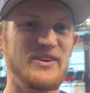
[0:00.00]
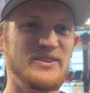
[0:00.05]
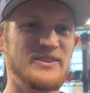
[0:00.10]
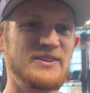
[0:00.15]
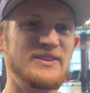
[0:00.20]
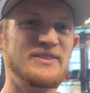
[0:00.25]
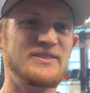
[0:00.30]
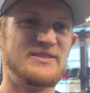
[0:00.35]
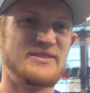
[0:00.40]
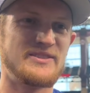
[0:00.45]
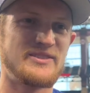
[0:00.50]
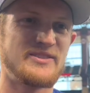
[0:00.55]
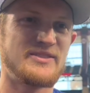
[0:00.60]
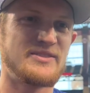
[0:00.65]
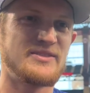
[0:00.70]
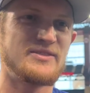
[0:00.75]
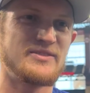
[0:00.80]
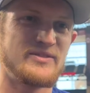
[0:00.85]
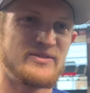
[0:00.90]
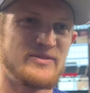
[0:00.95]
All right, Jack.
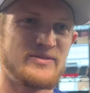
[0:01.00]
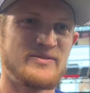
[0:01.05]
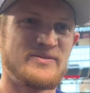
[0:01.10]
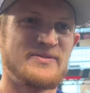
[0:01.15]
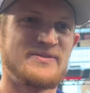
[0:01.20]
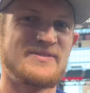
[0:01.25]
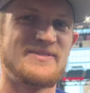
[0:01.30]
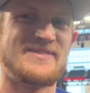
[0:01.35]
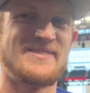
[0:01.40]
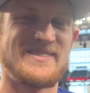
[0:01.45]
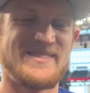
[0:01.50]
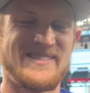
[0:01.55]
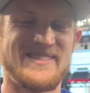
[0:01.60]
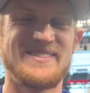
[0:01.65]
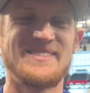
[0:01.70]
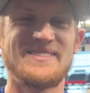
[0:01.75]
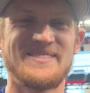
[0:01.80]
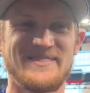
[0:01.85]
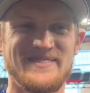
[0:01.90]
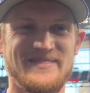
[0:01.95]
You heard that.
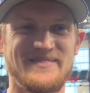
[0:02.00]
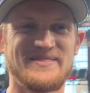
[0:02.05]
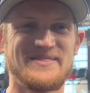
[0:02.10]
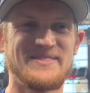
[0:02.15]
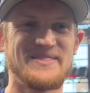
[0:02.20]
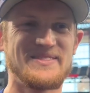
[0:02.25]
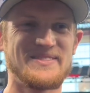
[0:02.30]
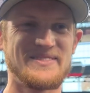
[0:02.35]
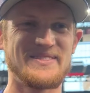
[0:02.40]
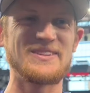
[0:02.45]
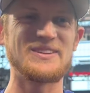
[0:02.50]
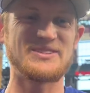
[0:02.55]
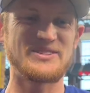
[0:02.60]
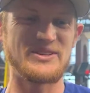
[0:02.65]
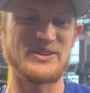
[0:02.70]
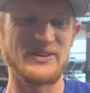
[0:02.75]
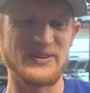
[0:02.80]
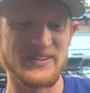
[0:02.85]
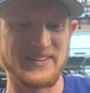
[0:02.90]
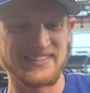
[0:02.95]
I like that.
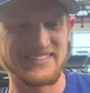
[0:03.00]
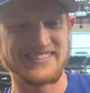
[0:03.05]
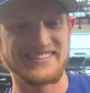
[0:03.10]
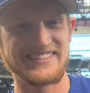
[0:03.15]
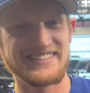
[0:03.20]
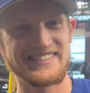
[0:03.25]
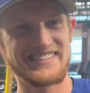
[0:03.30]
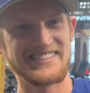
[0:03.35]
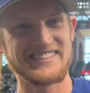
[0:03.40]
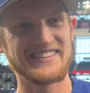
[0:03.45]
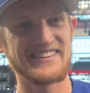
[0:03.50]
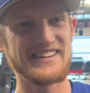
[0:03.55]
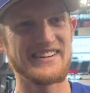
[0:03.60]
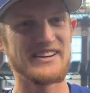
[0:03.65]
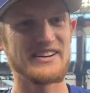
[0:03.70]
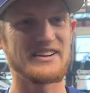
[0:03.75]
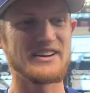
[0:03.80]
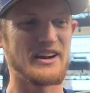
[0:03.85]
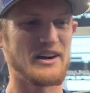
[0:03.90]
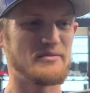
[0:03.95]
All right, Sam. Good luck
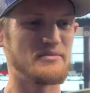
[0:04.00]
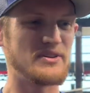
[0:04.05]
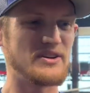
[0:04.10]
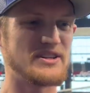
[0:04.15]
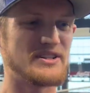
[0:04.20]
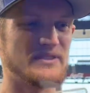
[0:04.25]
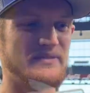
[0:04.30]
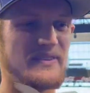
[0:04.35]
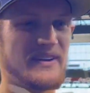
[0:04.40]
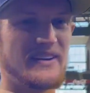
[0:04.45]
with the rest of the season, man.